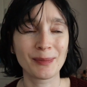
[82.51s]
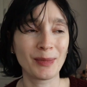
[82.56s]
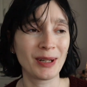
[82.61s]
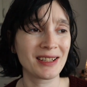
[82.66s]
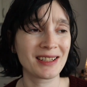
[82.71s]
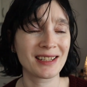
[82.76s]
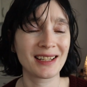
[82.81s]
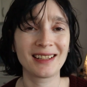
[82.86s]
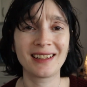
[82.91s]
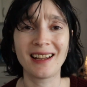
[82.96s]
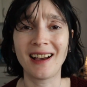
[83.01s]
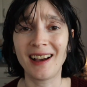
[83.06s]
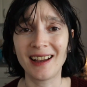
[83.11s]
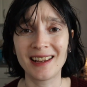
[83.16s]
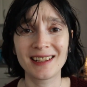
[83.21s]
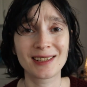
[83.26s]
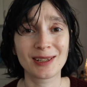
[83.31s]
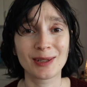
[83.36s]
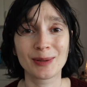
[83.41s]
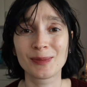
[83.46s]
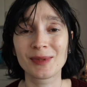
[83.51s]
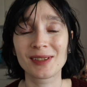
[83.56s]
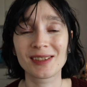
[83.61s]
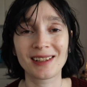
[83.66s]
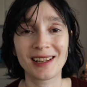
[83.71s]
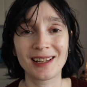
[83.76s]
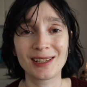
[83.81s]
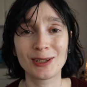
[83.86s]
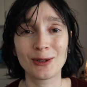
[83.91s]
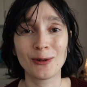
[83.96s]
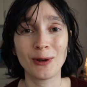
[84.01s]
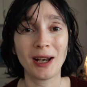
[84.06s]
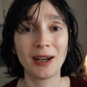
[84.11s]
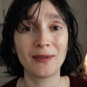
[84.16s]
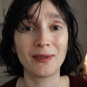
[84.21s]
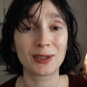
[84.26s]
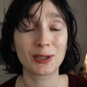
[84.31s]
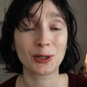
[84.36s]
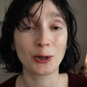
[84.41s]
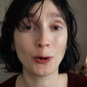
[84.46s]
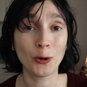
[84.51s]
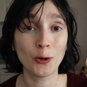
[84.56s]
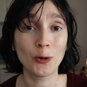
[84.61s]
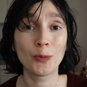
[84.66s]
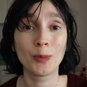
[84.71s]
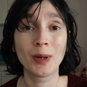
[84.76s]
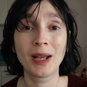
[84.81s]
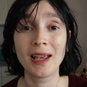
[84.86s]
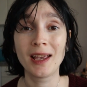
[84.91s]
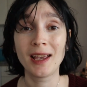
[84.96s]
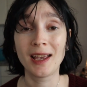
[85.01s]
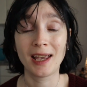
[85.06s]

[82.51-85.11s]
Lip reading: mundane items that you have at home